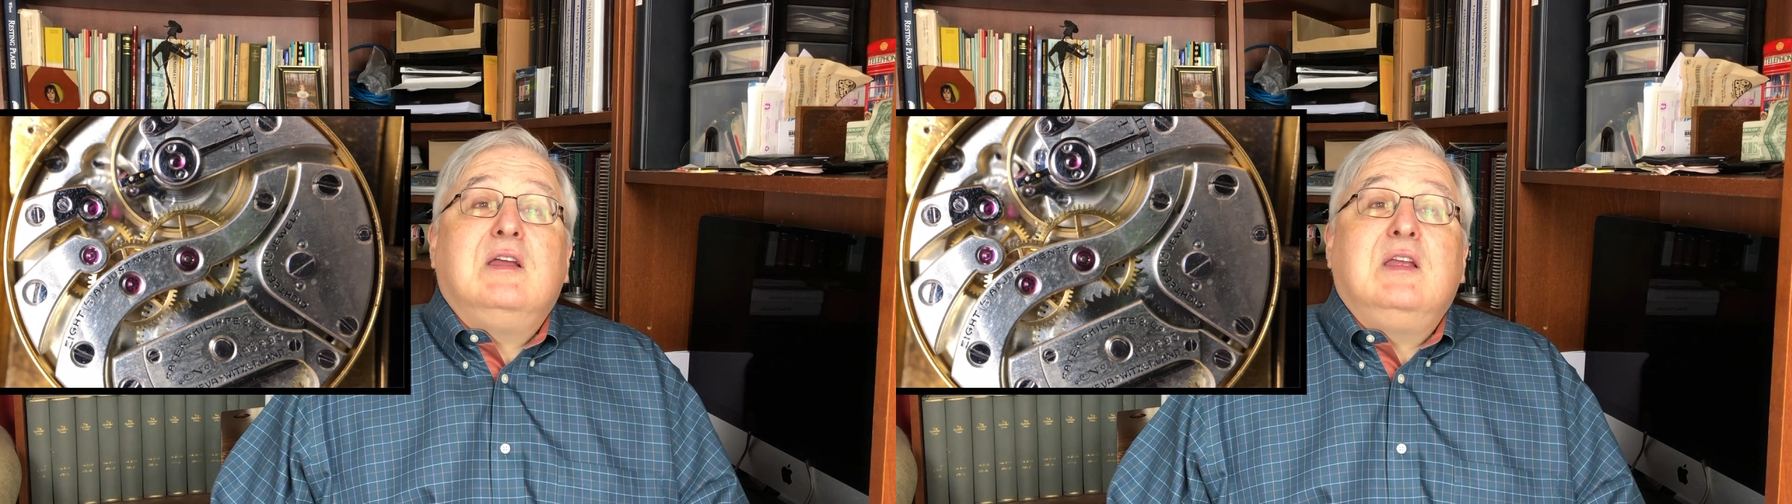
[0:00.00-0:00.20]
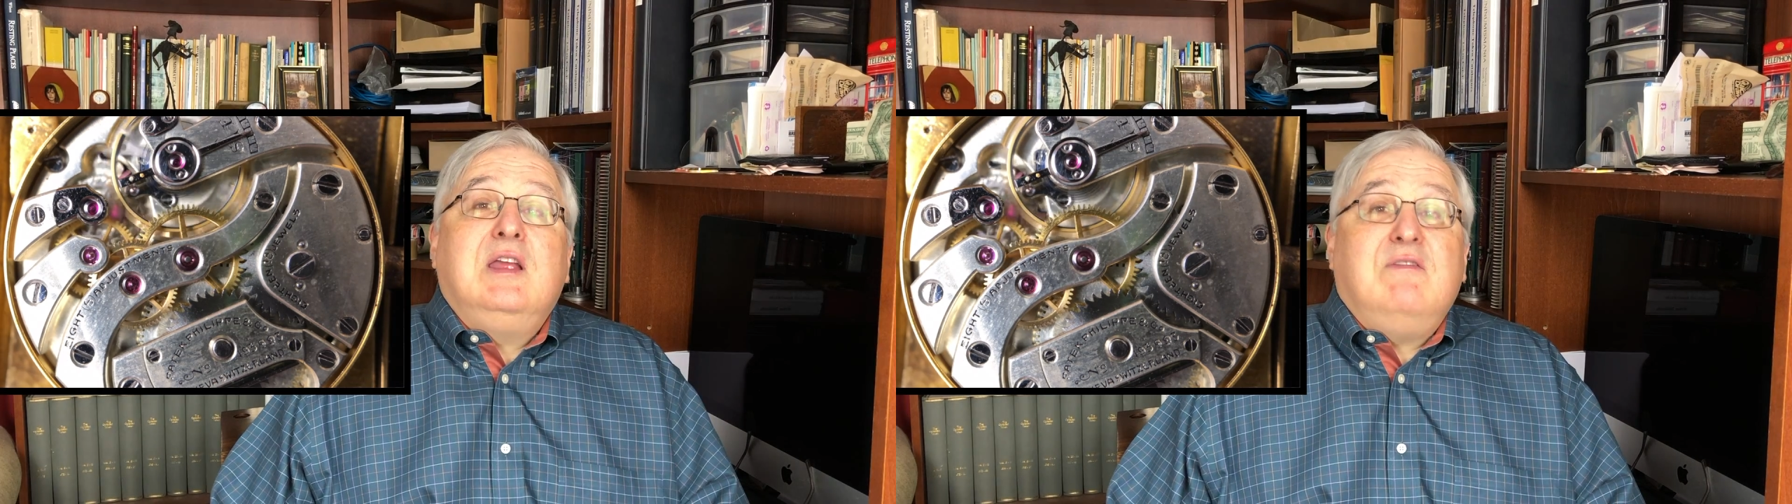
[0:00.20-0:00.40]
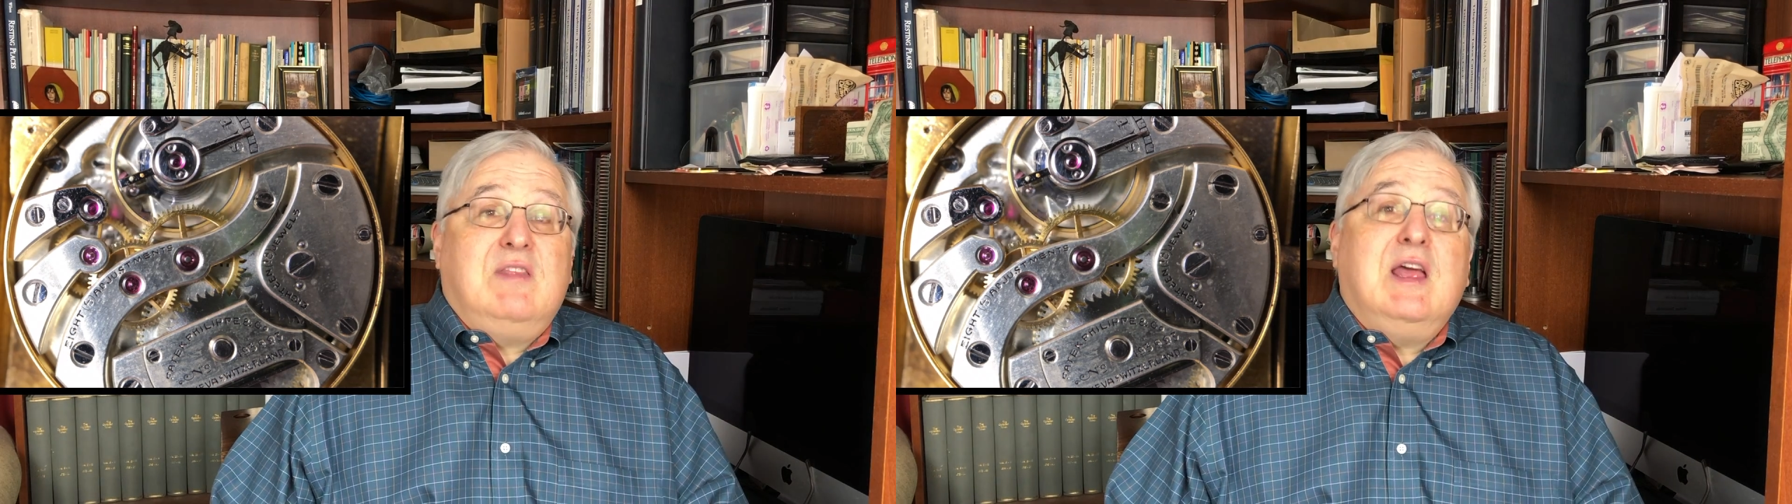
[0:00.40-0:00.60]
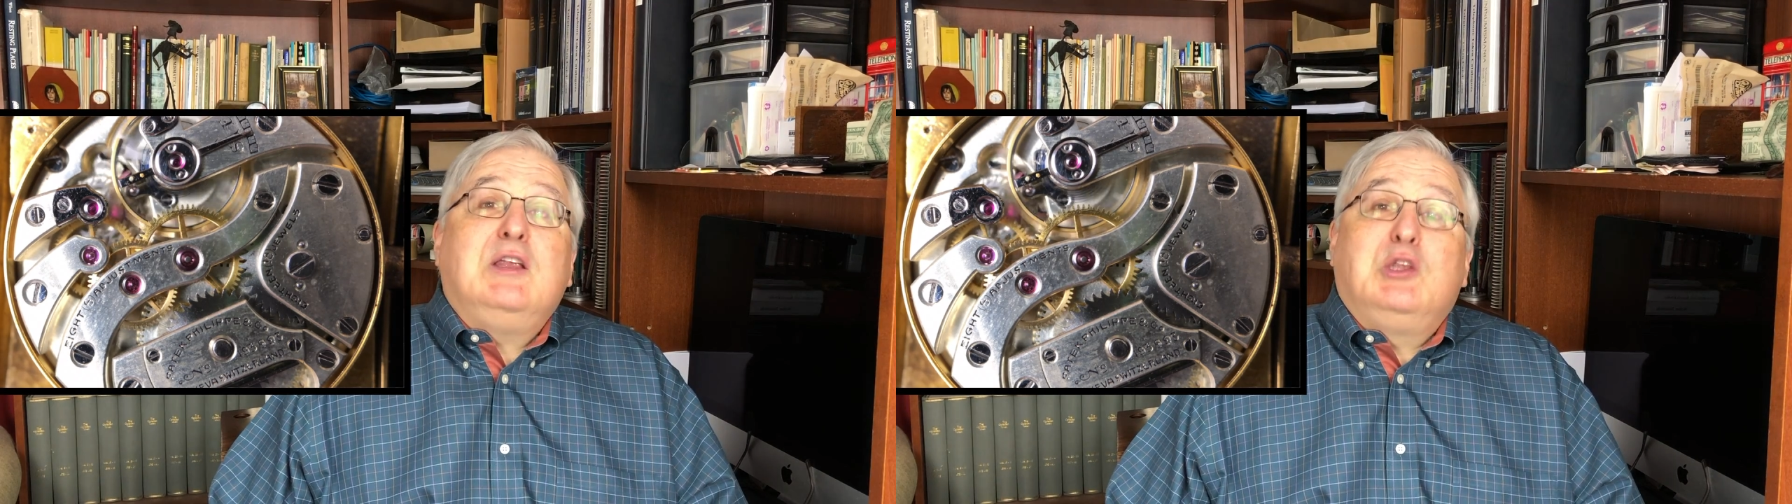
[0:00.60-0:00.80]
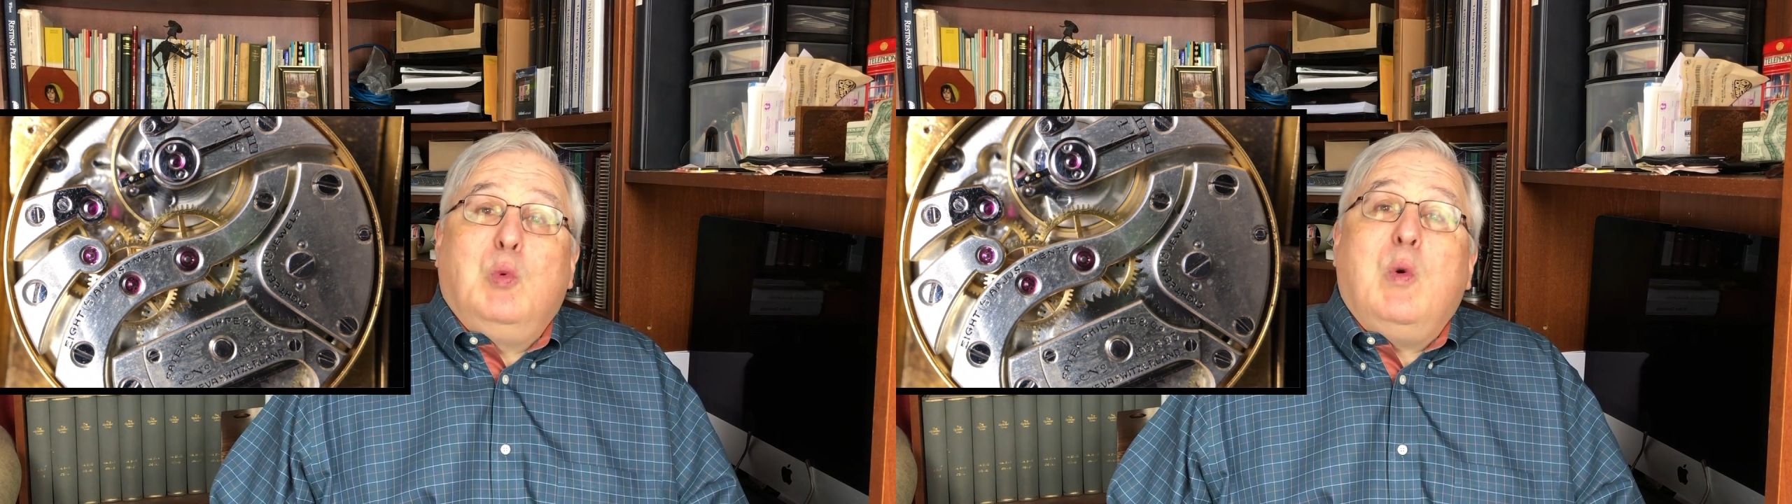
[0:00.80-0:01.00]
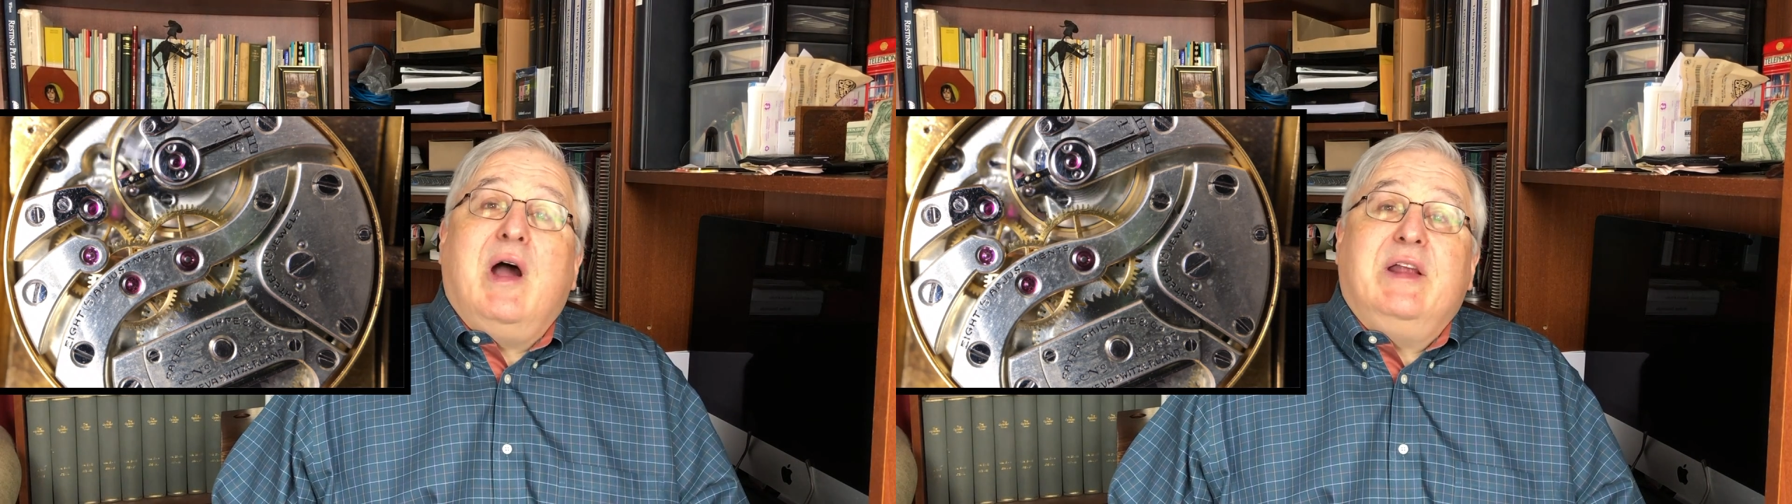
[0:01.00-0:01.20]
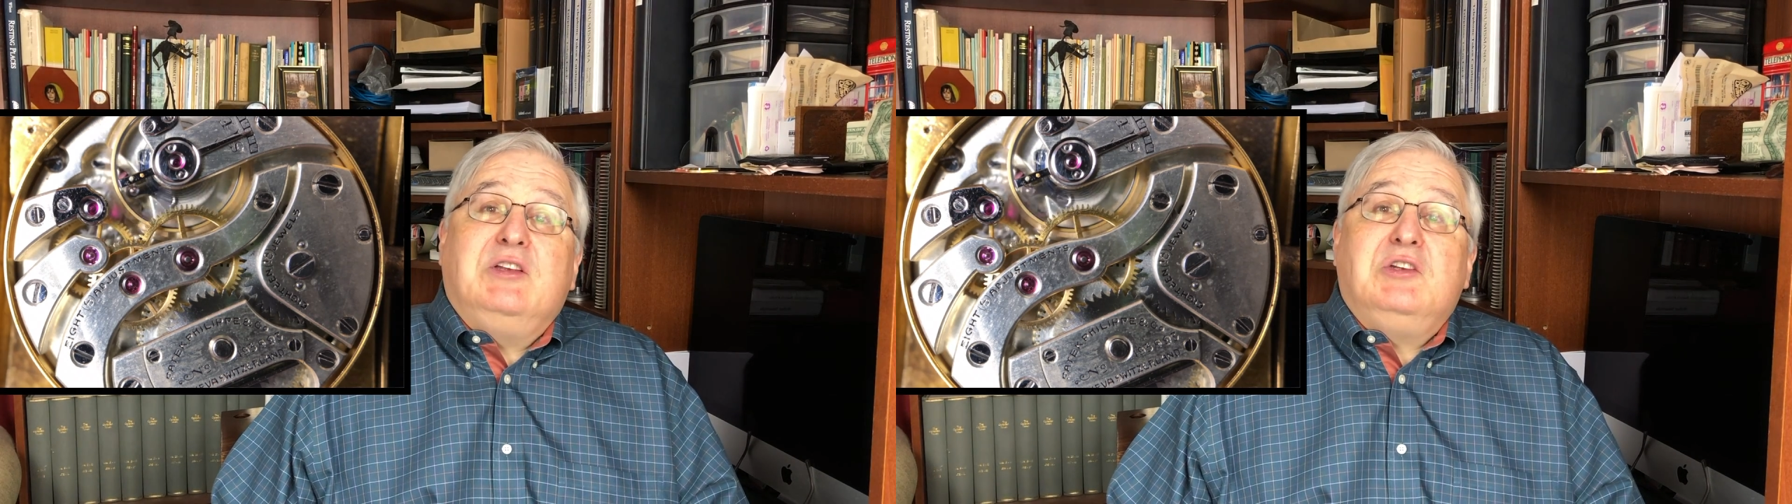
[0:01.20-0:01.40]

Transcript: given that the watch